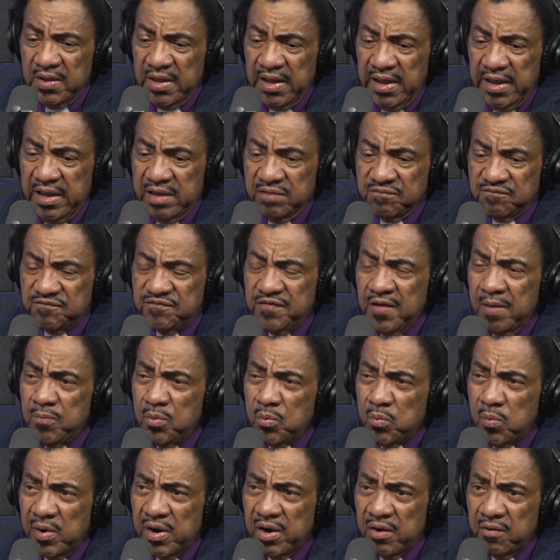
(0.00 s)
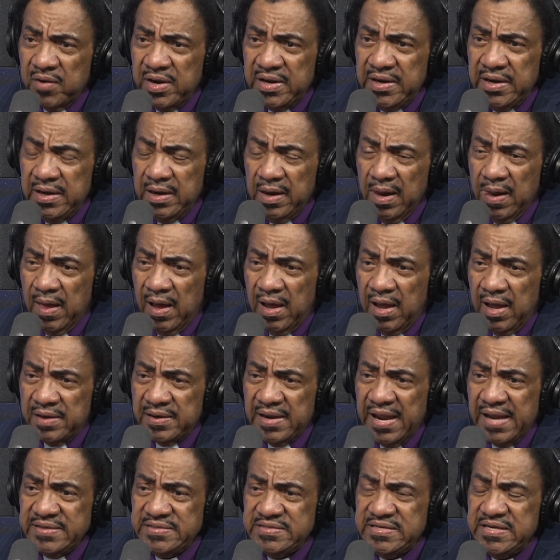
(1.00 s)
in February
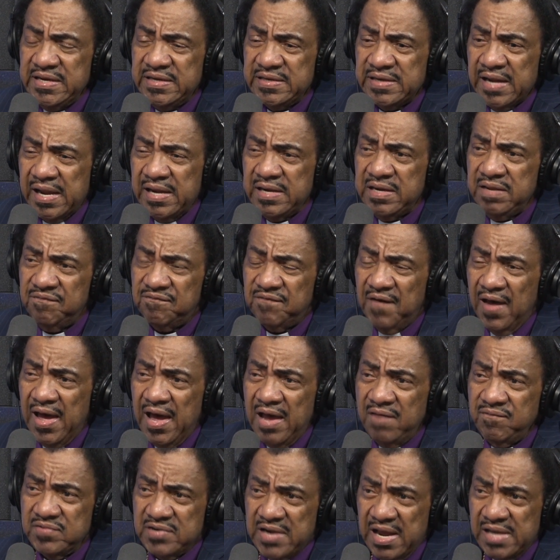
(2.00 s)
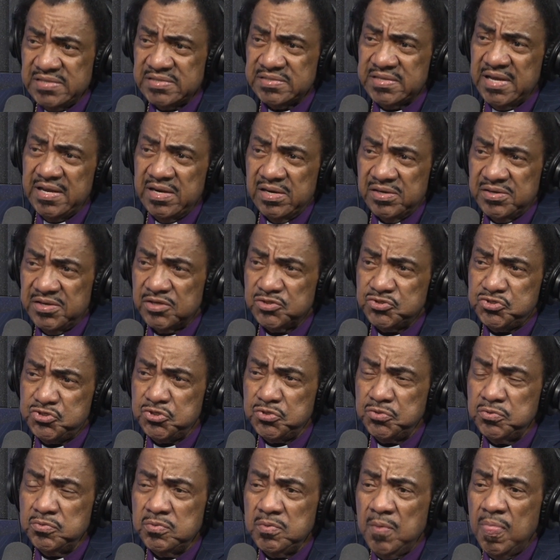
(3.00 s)
1995, and I stayed until
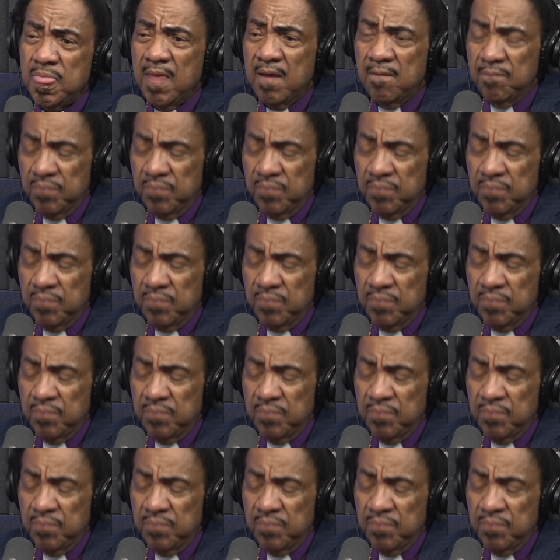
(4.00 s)
June.